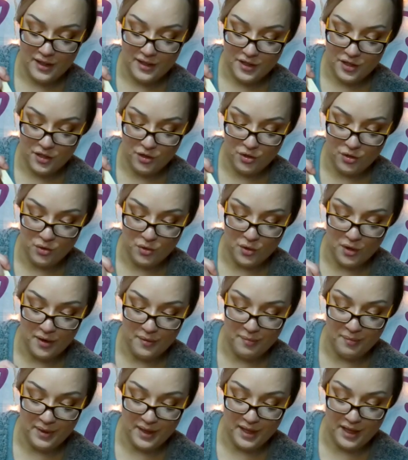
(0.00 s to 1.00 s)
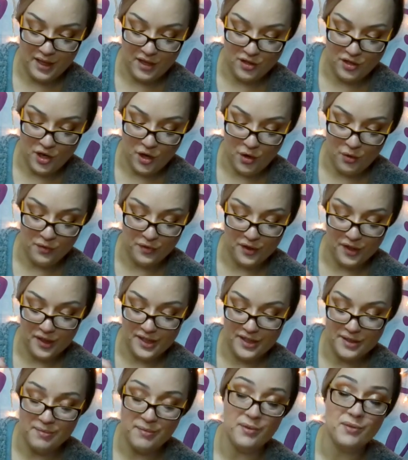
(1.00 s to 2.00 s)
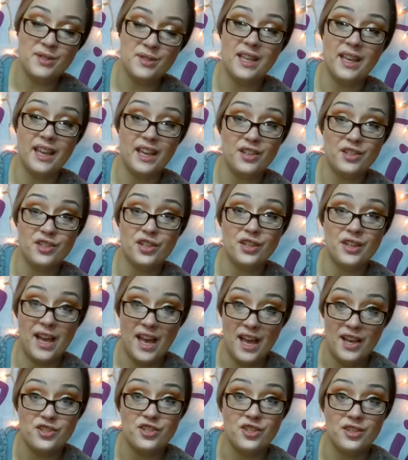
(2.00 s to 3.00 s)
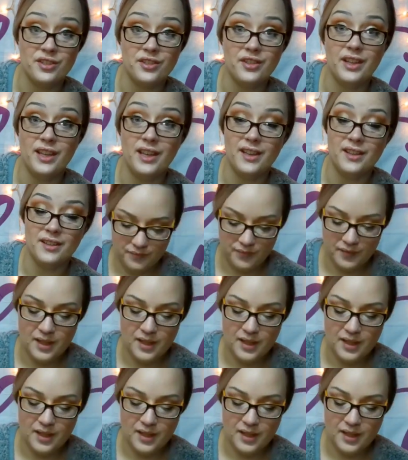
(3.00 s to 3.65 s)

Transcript: to be known for his music internationally.